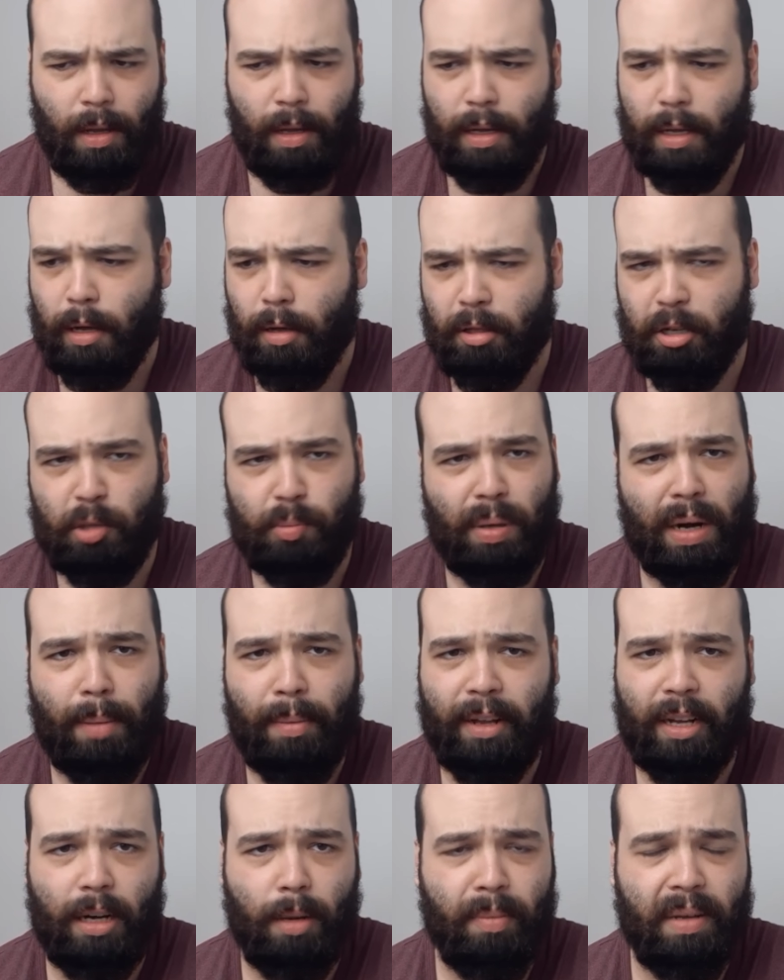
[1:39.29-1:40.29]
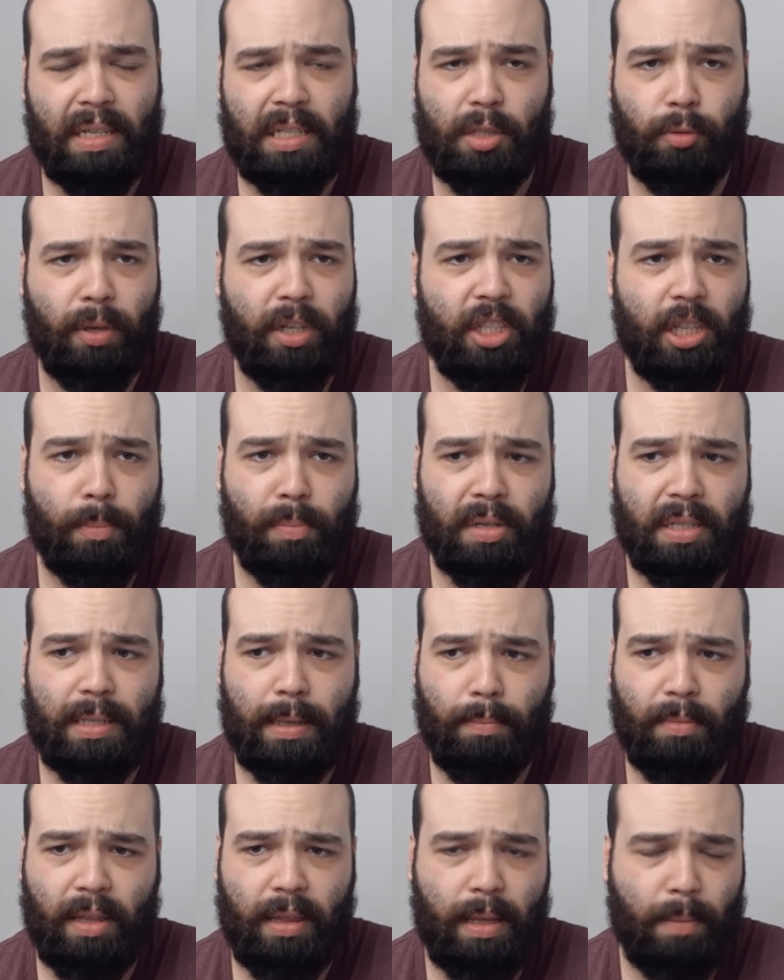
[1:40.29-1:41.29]
Yo, there's probably gonna be a switch up or
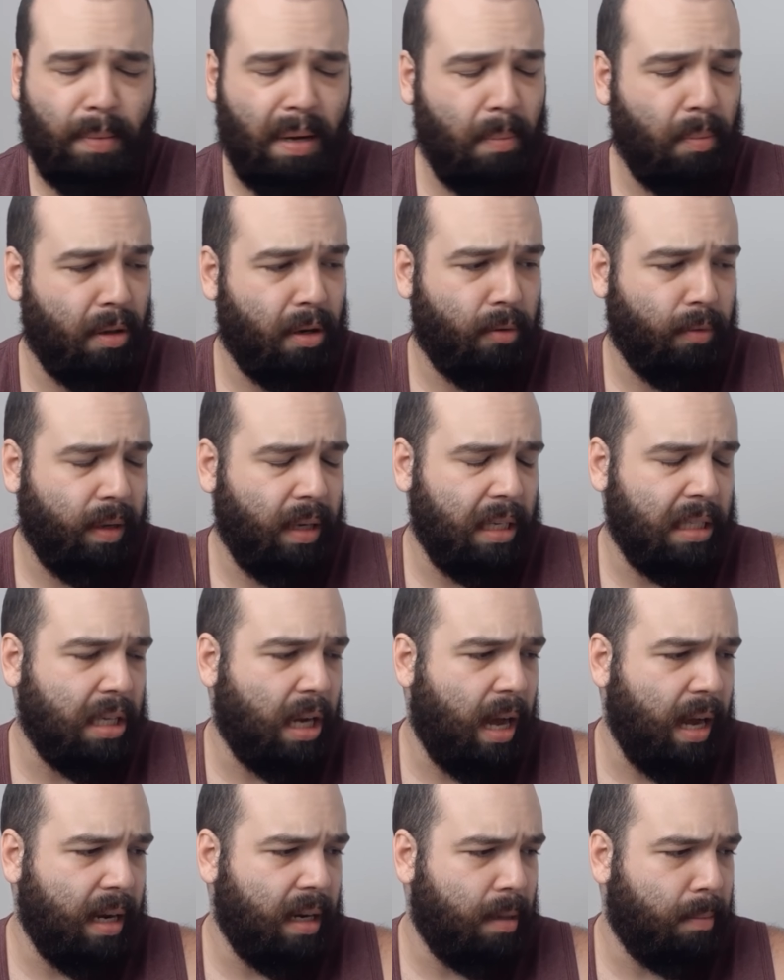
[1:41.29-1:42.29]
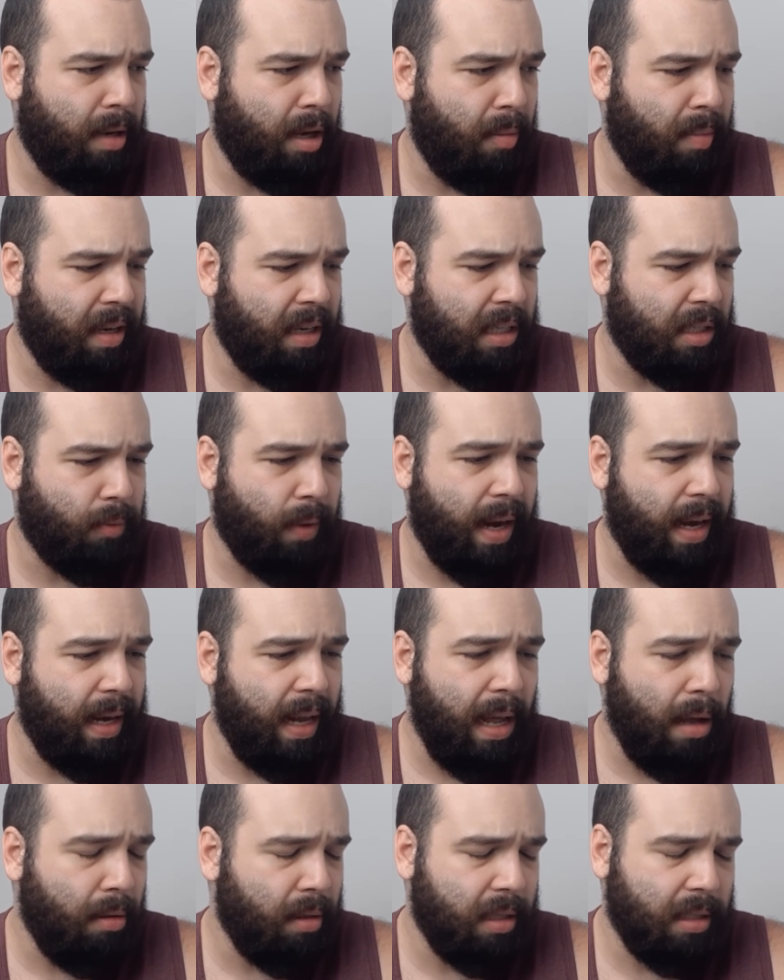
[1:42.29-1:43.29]
something that people are really talking about because right
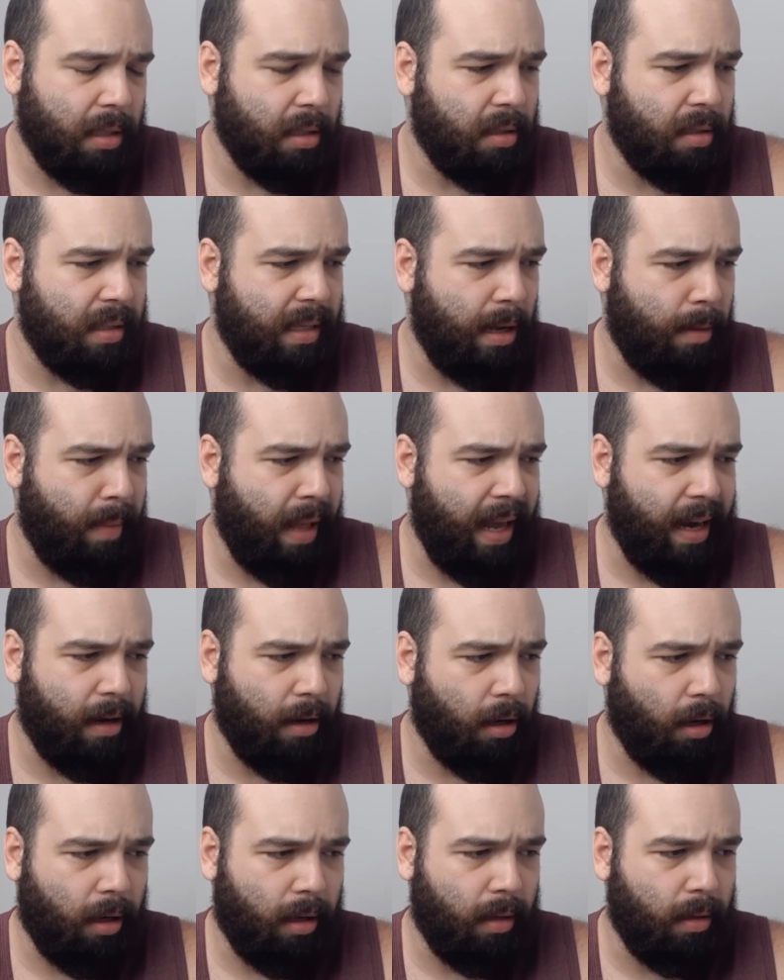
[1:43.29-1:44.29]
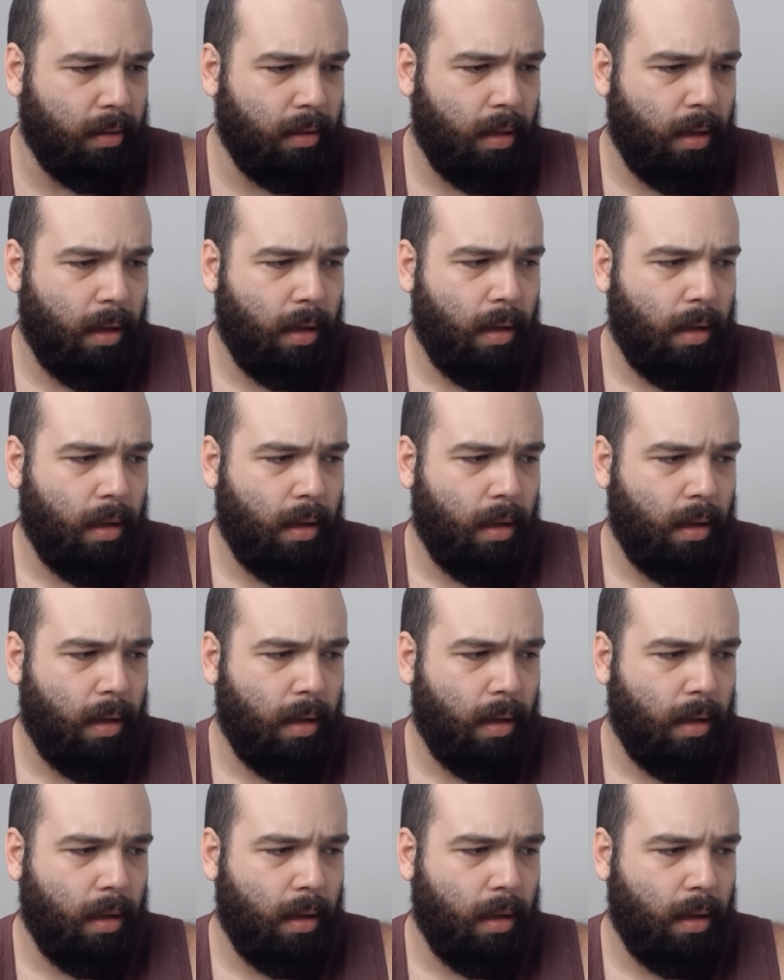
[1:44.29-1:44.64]
now this doesn't sound bad at all.